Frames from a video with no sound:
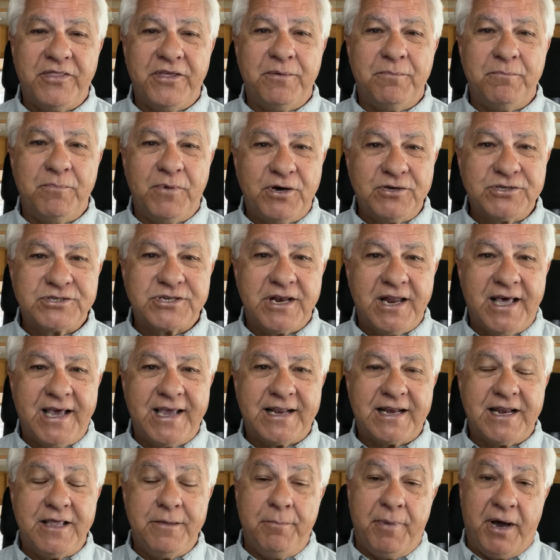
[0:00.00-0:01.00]
then most
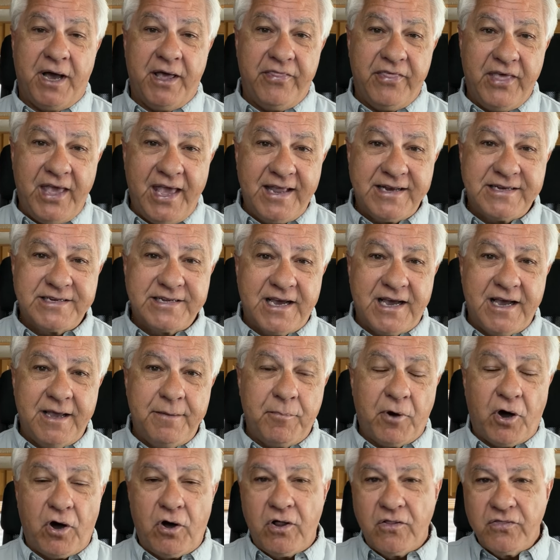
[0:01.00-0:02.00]
likely by that
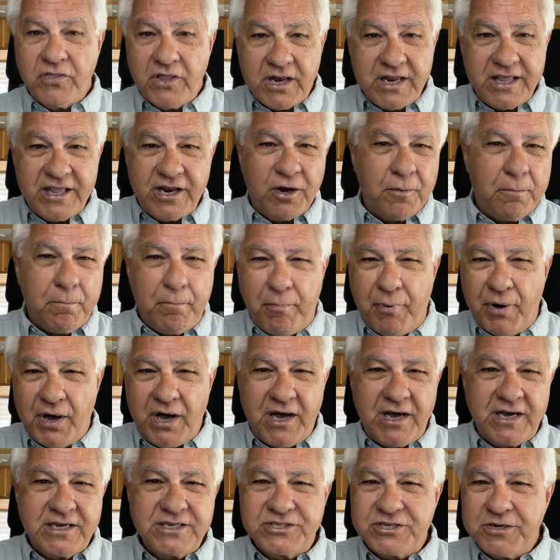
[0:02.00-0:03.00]
time, all the little
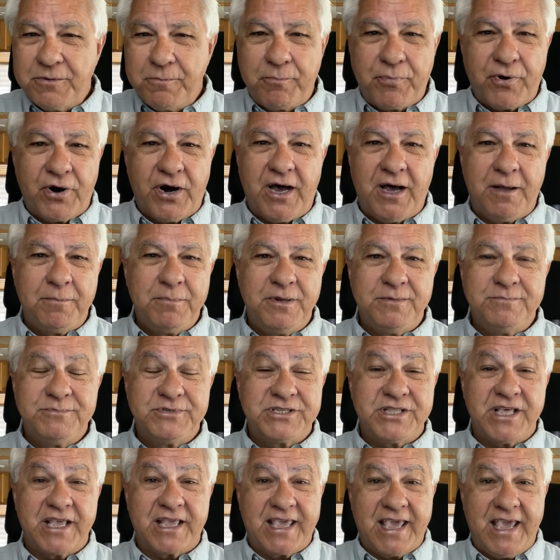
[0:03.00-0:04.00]
bugs and
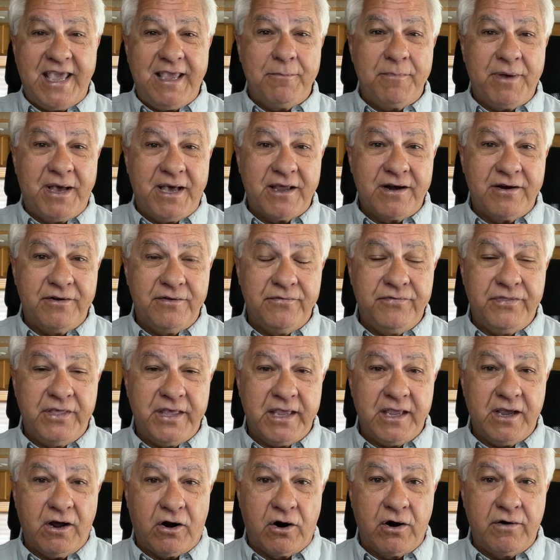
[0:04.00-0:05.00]
problems that came out of
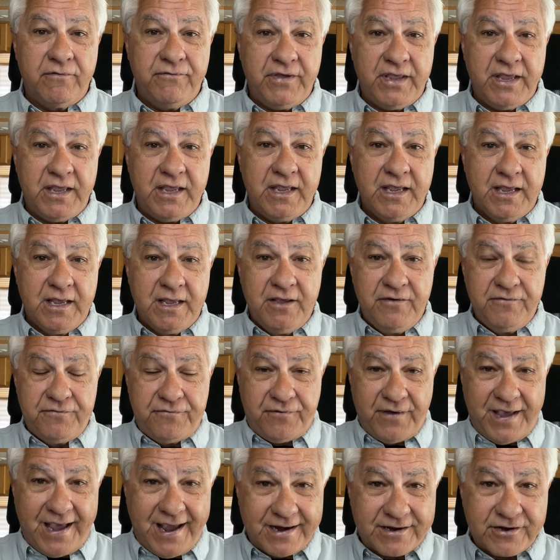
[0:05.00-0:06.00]
the R V
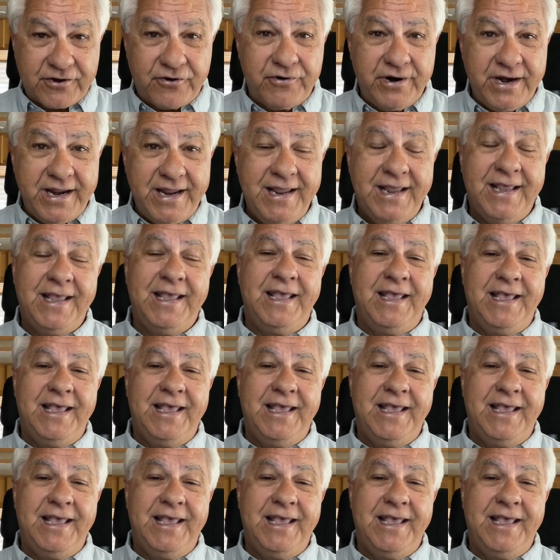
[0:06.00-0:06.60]
factory